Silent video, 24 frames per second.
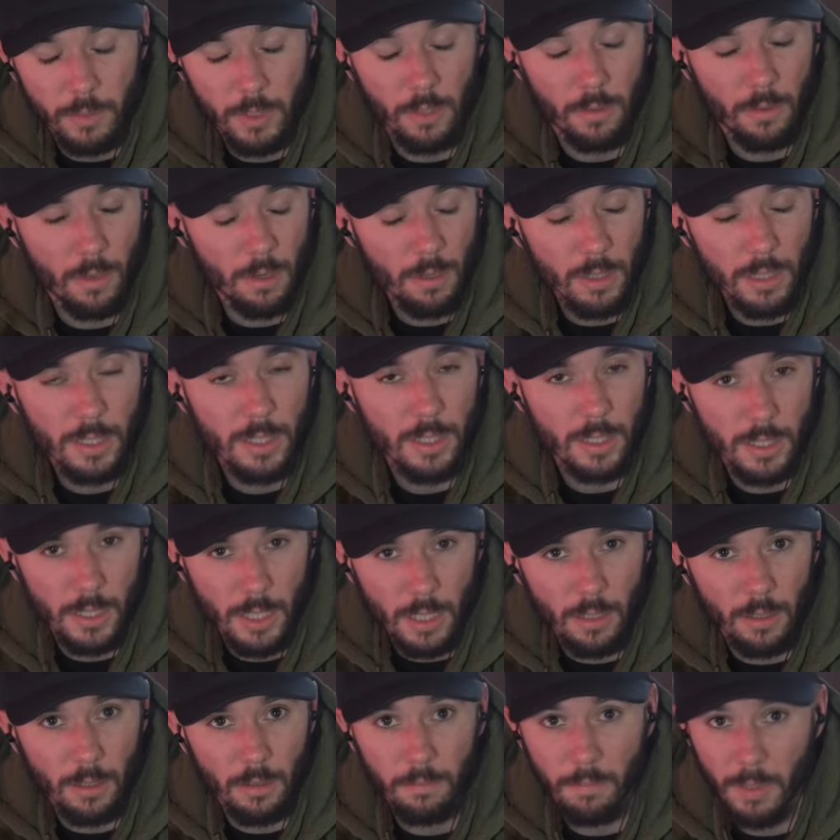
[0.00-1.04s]
So there is
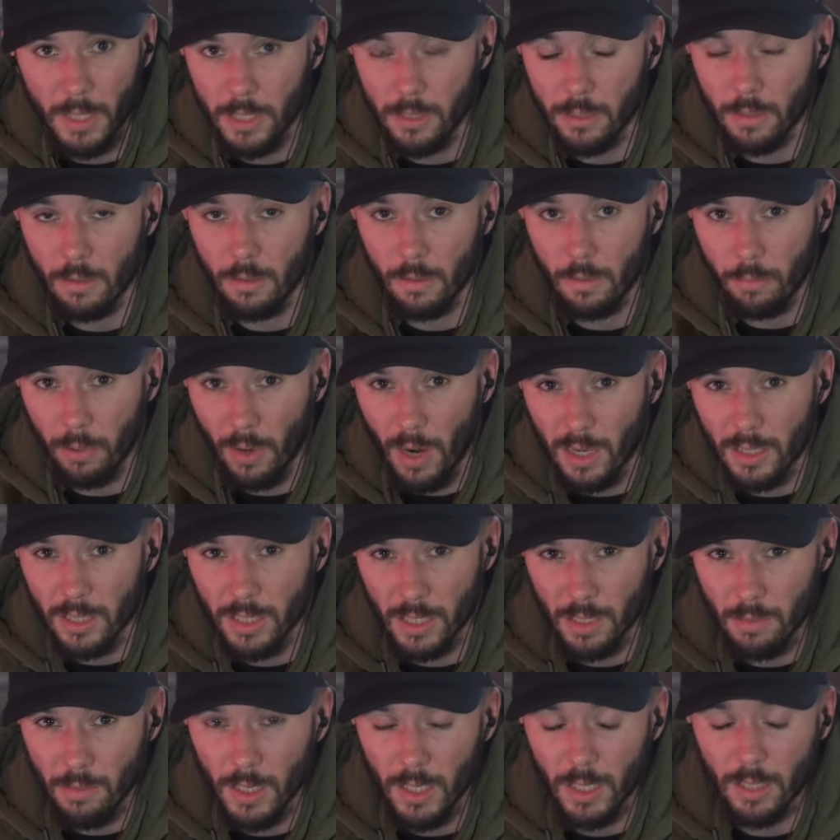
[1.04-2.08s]
still, based on the
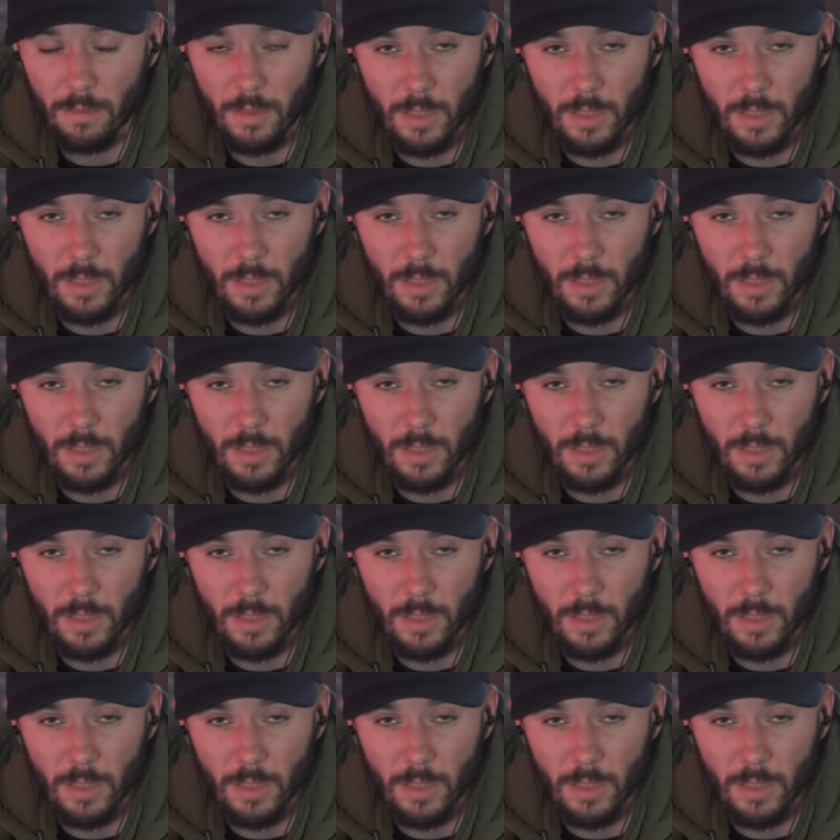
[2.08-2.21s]
proximity